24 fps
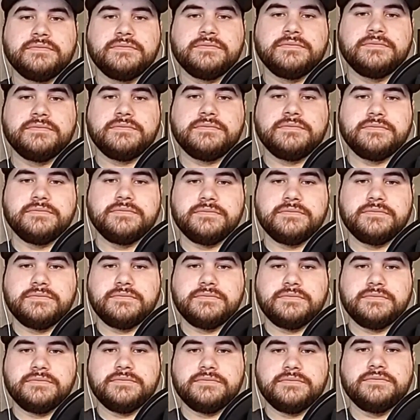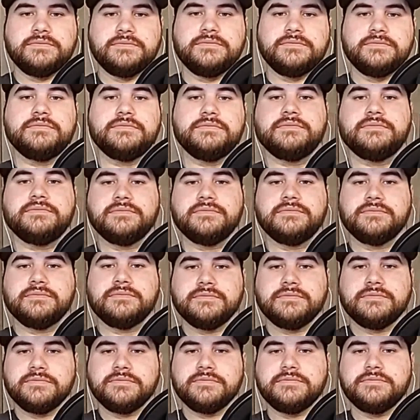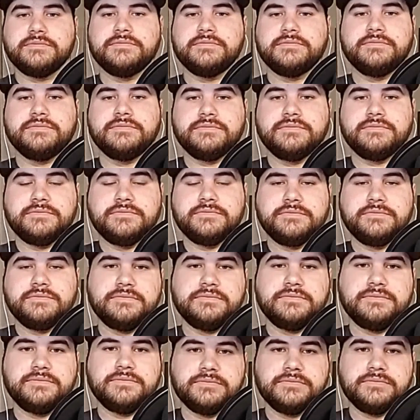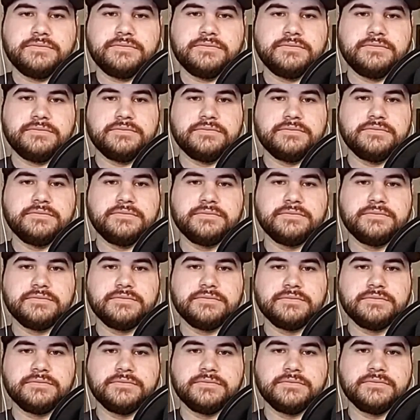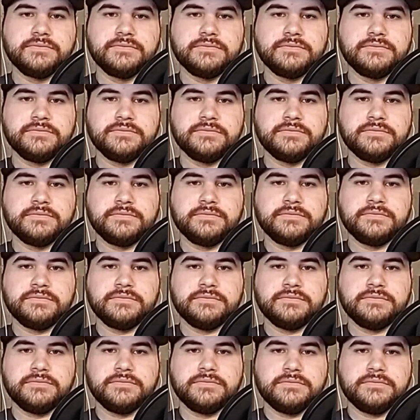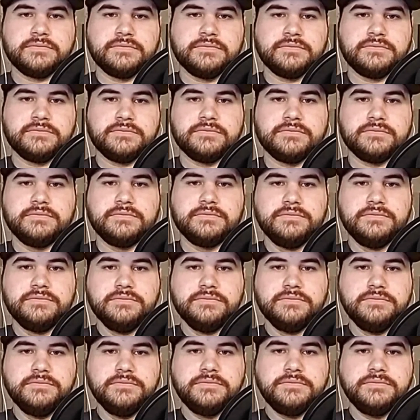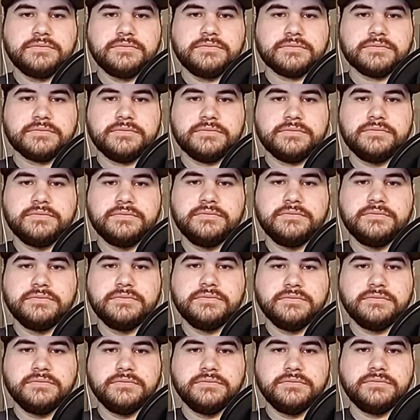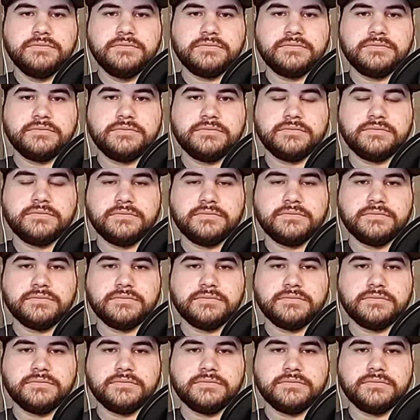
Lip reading: No words are spoken by the person on screen.